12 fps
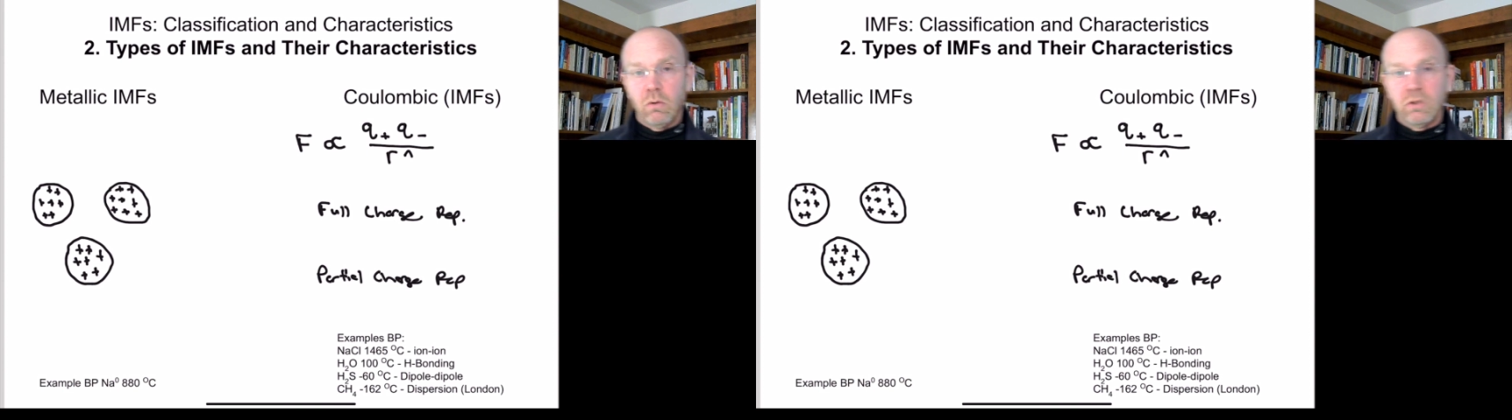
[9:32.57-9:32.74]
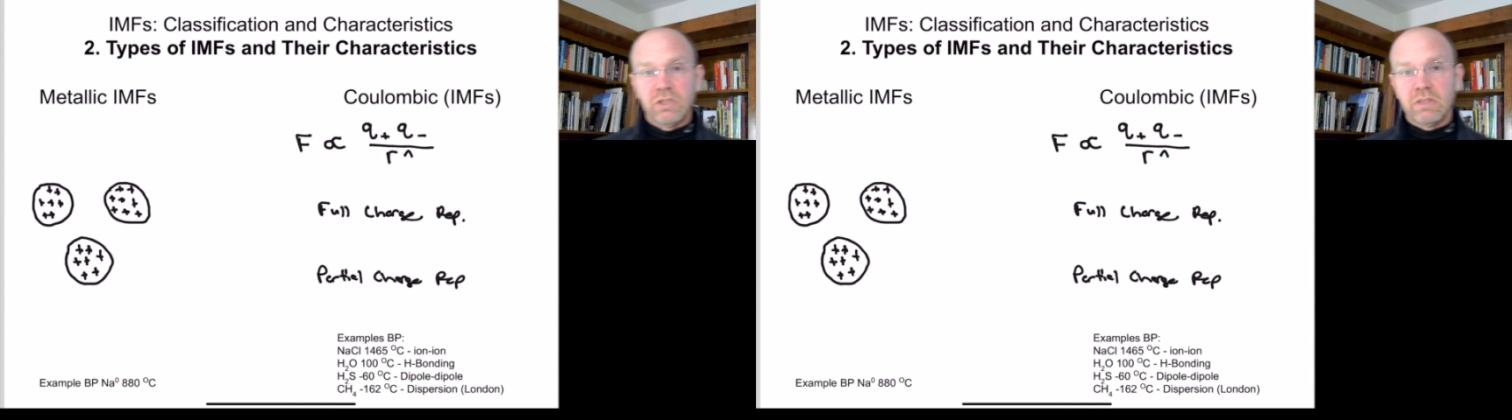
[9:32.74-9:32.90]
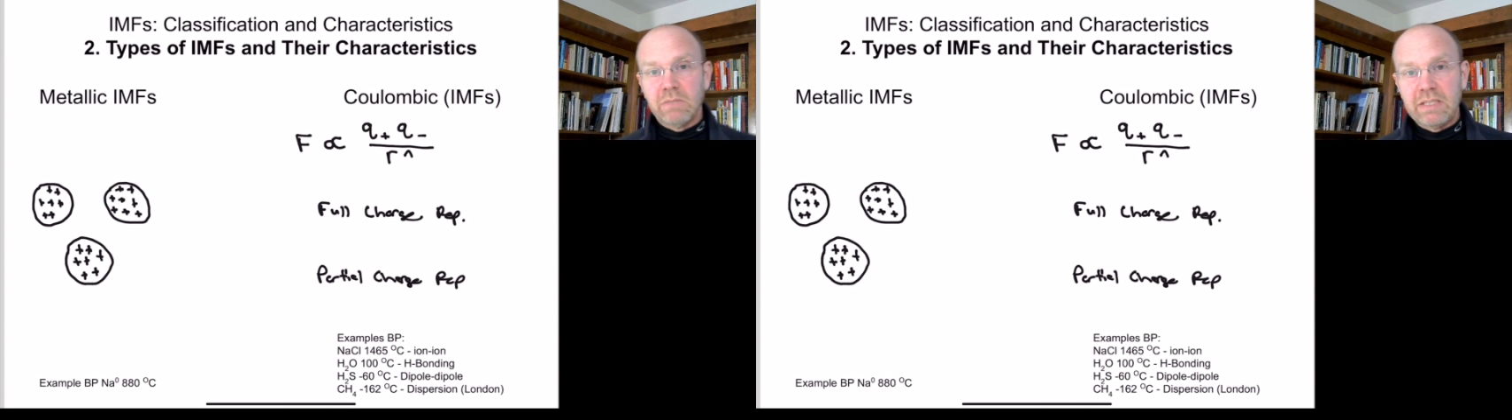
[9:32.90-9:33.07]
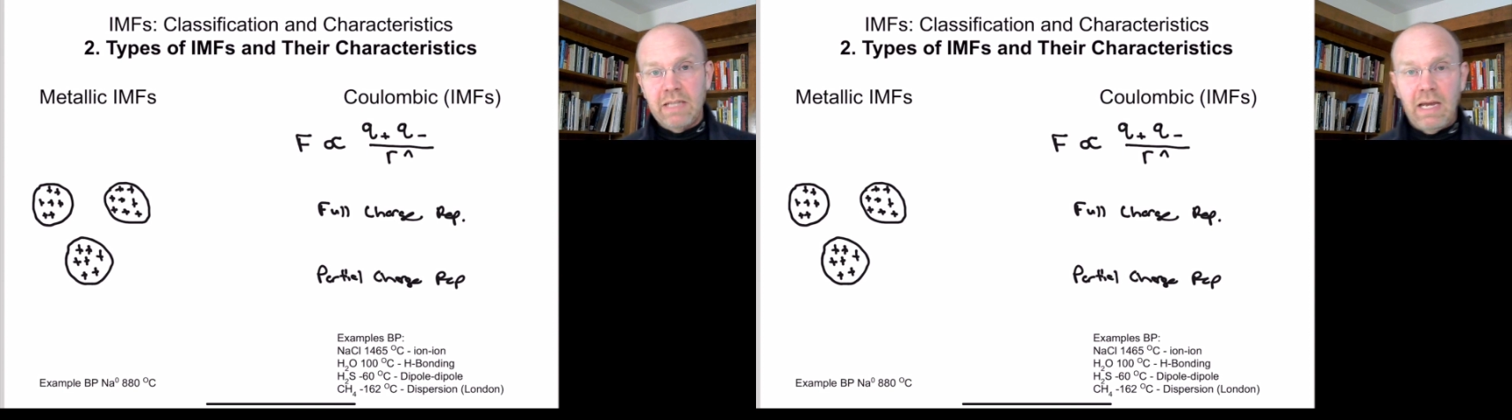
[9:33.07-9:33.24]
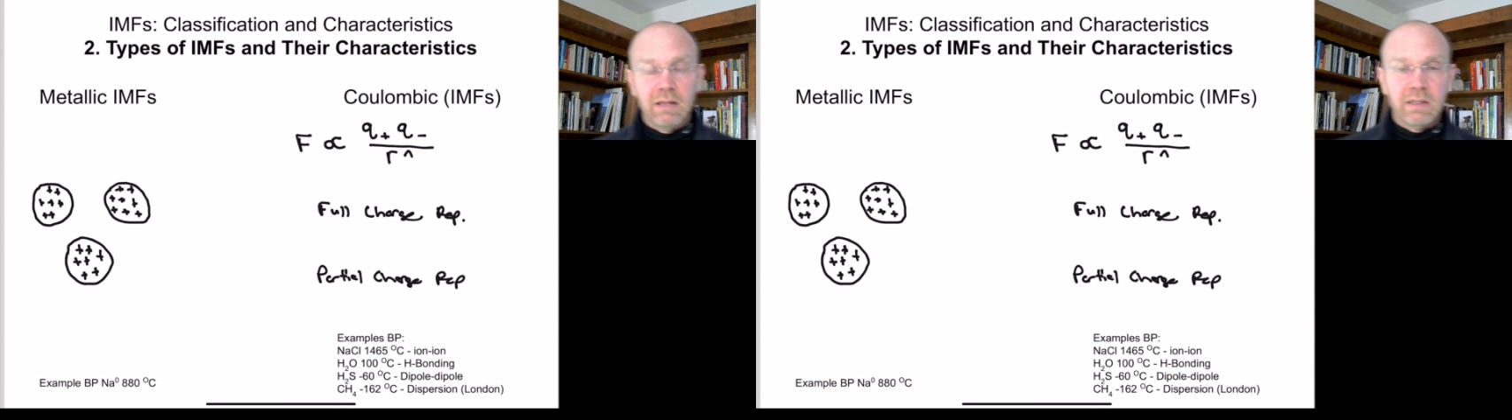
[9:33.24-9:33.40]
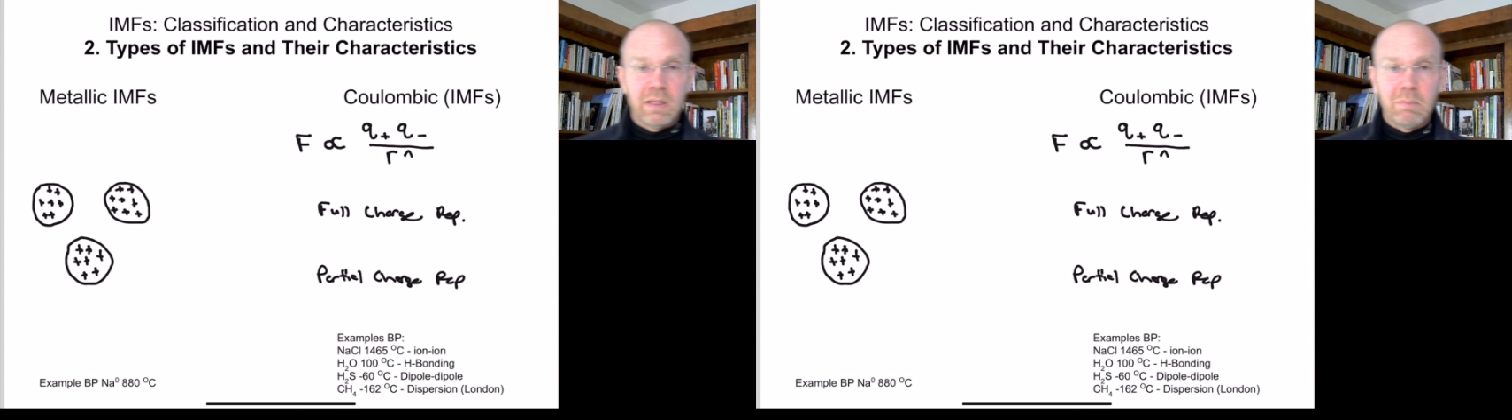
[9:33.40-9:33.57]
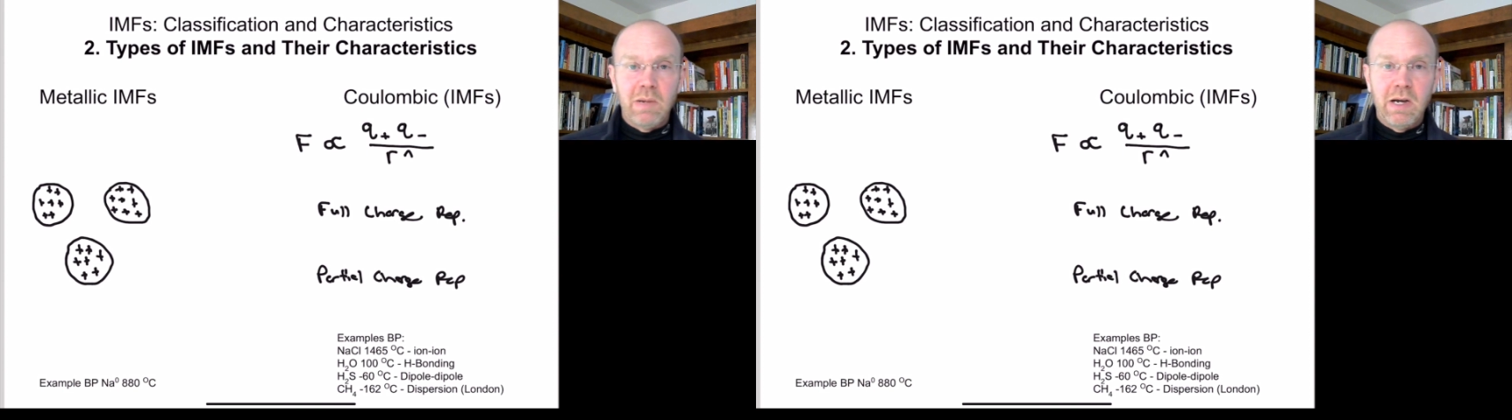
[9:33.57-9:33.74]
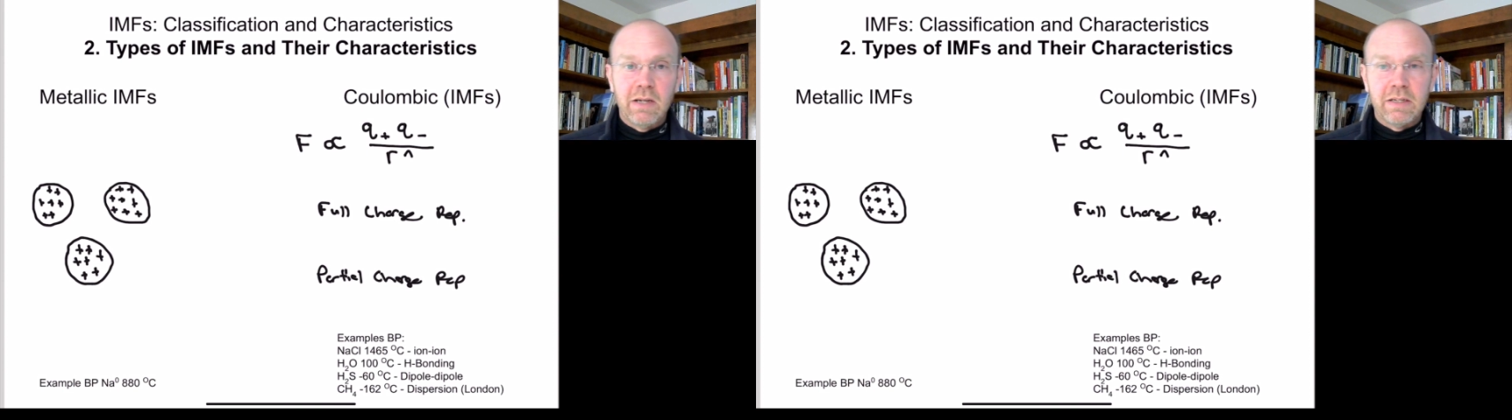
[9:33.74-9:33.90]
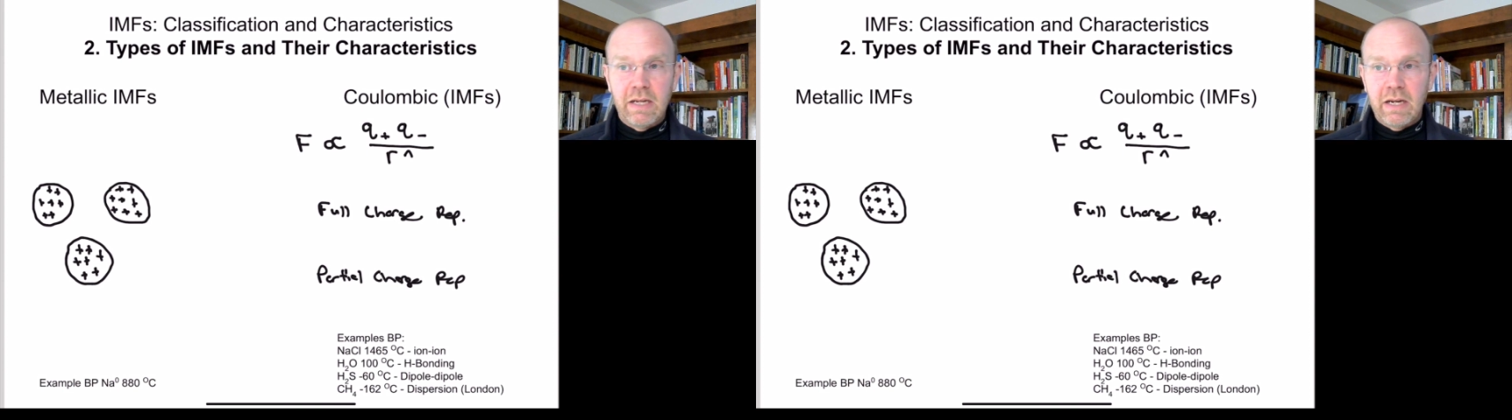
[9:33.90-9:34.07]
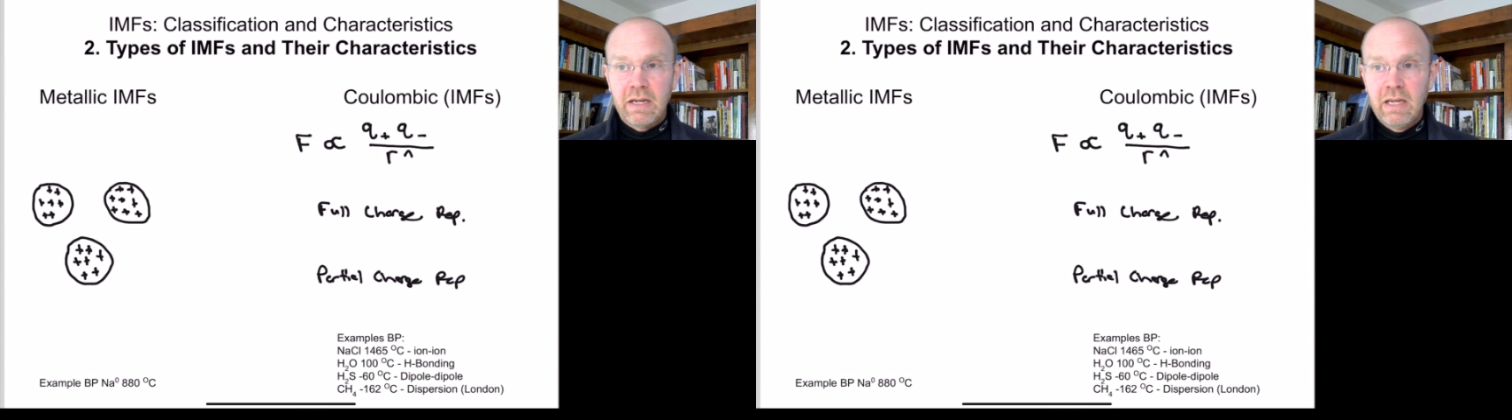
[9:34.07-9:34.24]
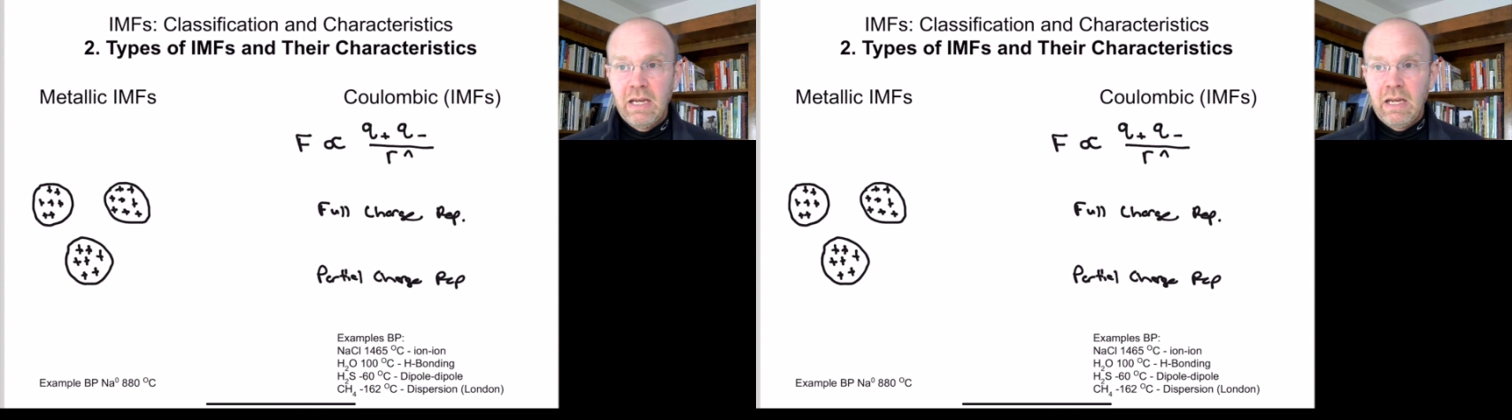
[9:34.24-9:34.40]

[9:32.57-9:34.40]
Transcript: Or just metallic bonding.